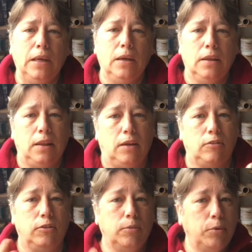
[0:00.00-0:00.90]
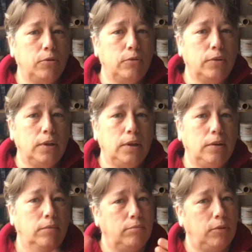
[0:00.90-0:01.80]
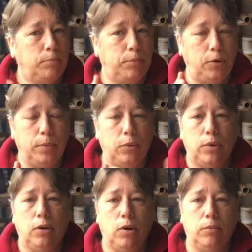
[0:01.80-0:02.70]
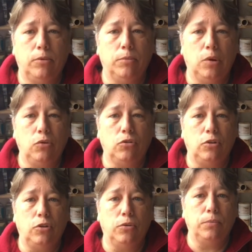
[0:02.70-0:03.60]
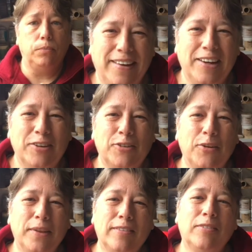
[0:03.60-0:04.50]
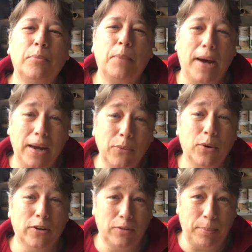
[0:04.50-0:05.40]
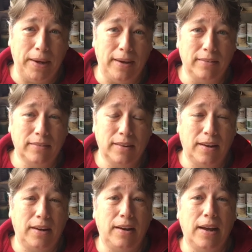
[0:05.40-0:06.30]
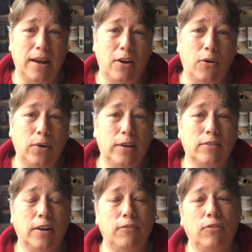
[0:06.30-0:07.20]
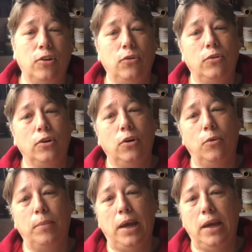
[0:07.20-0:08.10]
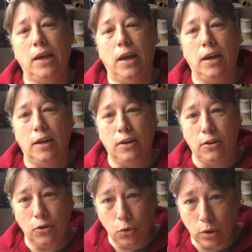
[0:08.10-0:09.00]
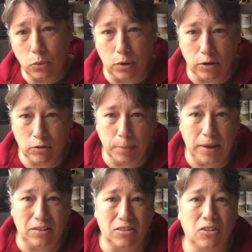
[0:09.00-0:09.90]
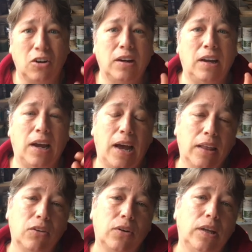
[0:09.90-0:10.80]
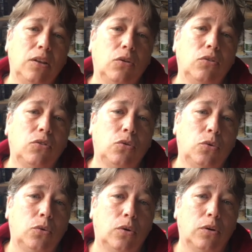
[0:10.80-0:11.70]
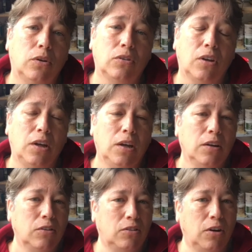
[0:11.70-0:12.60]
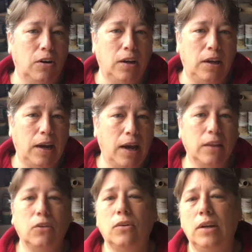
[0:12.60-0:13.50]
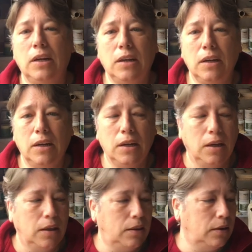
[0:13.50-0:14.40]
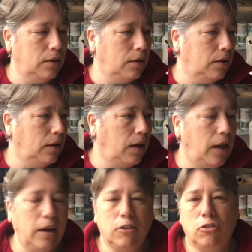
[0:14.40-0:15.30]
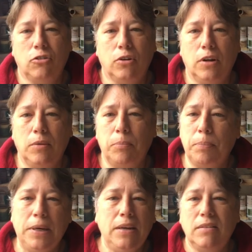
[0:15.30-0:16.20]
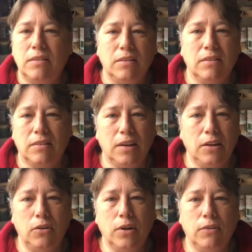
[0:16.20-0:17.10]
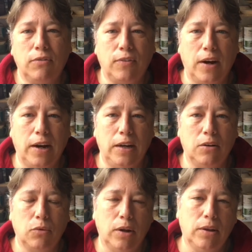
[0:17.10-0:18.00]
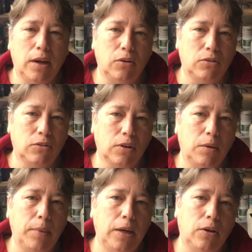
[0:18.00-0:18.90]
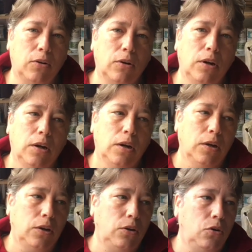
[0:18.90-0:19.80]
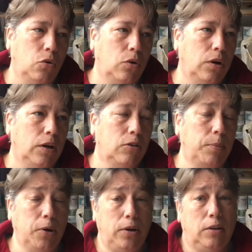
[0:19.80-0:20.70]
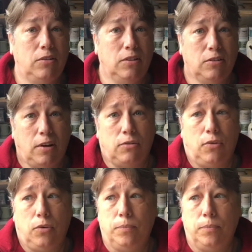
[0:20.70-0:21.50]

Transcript: that's just a personal thing. You might want to grab some lotion too. So this is my workspace, and now it's time for you to go make your workspace. Start gathering those tools, start gathering the extra pieces that you can find around the house that's going to make your experience successful.